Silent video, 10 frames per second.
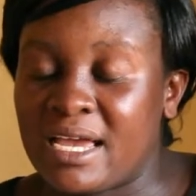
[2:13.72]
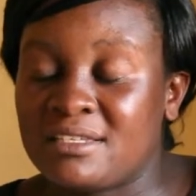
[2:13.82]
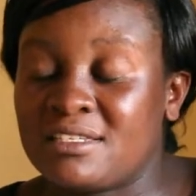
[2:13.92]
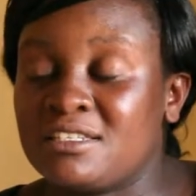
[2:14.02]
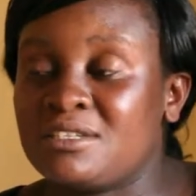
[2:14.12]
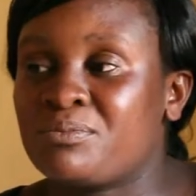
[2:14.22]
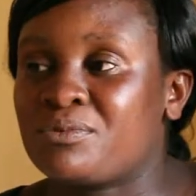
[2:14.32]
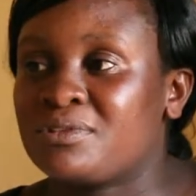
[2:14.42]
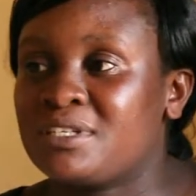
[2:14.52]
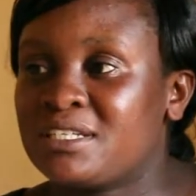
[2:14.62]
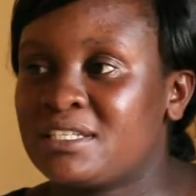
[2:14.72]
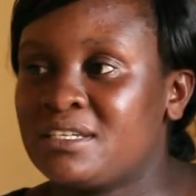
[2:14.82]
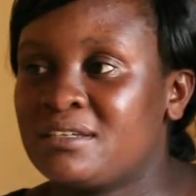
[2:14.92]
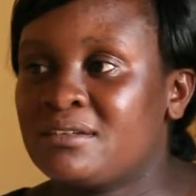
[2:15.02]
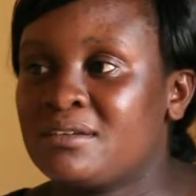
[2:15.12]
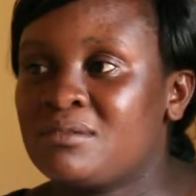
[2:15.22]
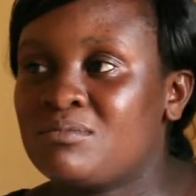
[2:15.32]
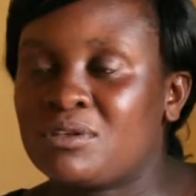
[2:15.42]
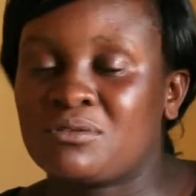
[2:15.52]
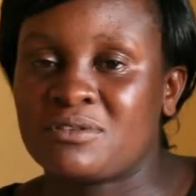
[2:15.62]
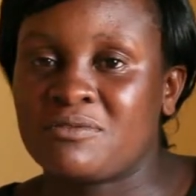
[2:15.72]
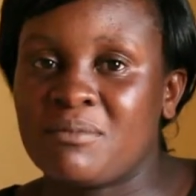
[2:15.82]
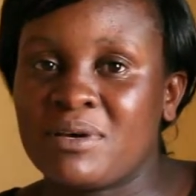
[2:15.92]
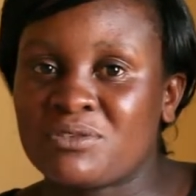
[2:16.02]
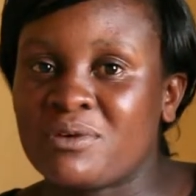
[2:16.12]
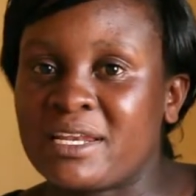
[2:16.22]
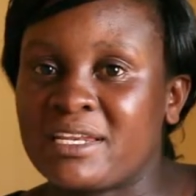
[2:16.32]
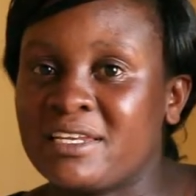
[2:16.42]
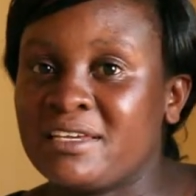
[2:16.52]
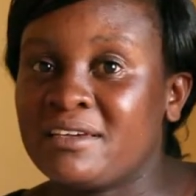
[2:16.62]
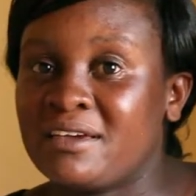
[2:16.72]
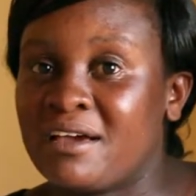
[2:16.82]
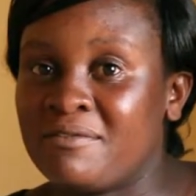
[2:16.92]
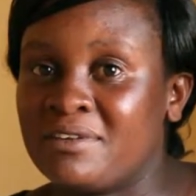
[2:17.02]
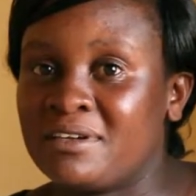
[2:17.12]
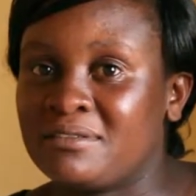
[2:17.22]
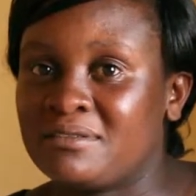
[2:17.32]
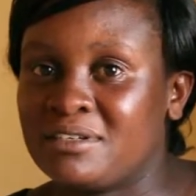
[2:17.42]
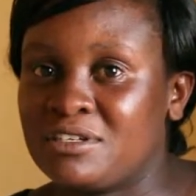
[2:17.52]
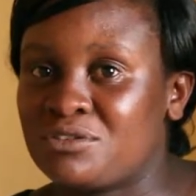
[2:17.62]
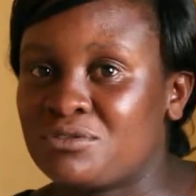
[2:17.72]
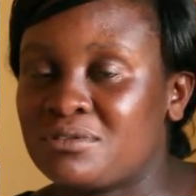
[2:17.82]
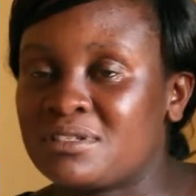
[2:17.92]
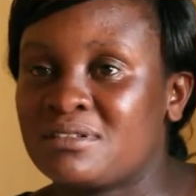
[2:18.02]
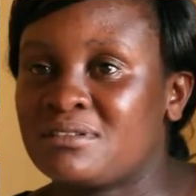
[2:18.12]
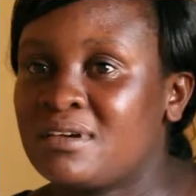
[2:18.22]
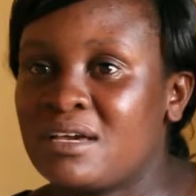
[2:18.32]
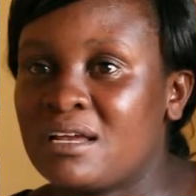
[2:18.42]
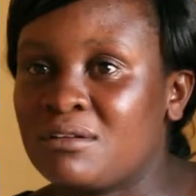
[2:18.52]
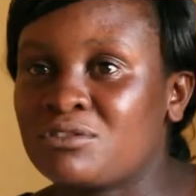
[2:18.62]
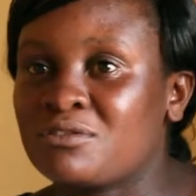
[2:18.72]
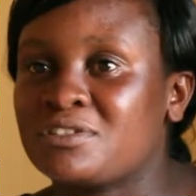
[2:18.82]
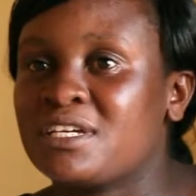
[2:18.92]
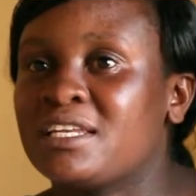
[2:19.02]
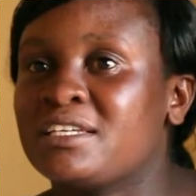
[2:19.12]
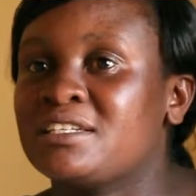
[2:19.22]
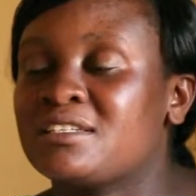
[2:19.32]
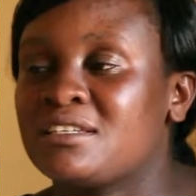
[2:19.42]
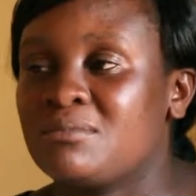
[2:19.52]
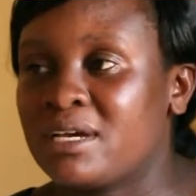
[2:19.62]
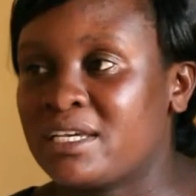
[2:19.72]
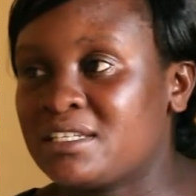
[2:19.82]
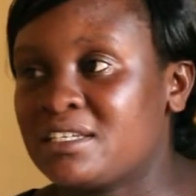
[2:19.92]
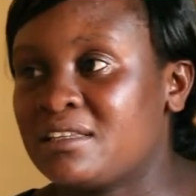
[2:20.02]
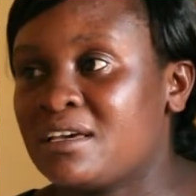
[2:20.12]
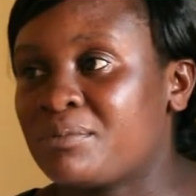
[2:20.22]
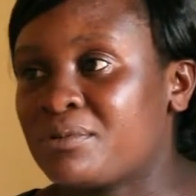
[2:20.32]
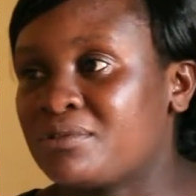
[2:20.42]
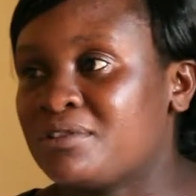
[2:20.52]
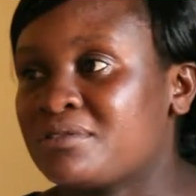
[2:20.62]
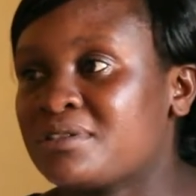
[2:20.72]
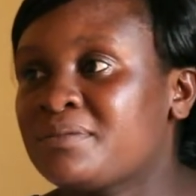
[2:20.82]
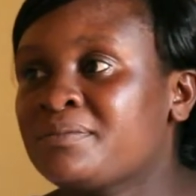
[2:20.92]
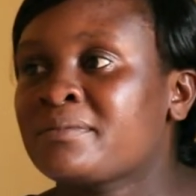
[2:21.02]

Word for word: ICT project because farmers were really having issues a lot of challenges in marketing their produce.